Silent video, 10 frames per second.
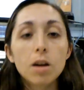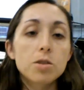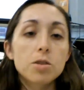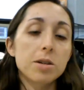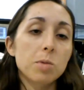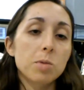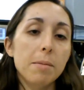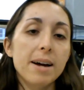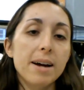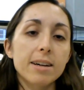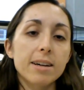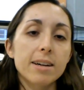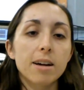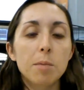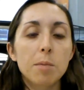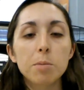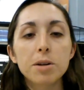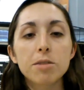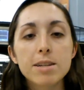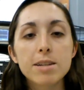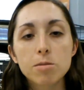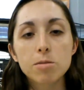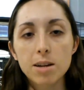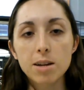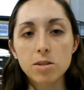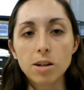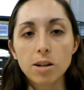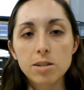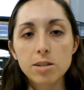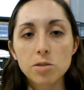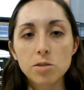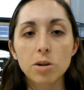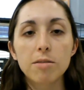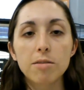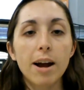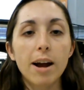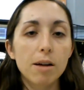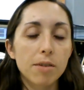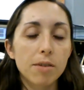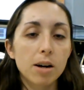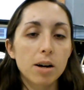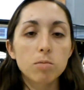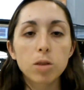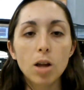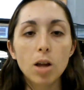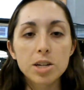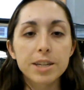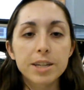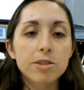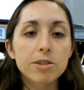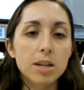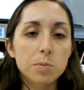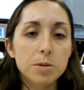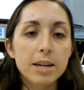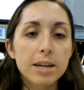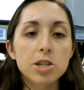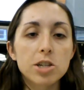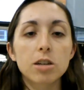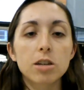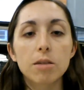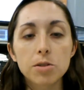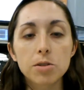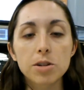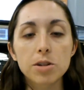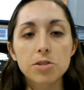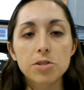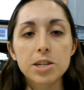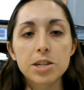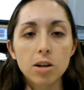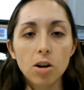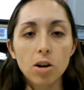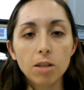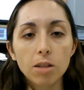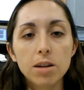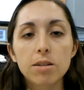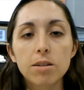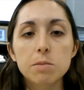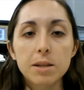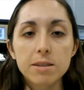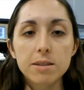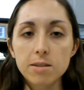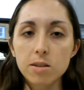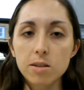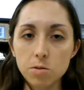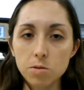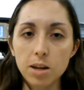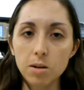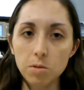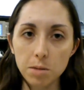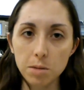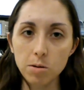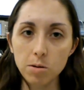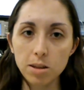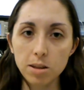So here's what I'm asking. I'm hoping to raise $2,000. This will cover airfare, lodging, transportation, conference registration, and all of the other expenses associated with me going to the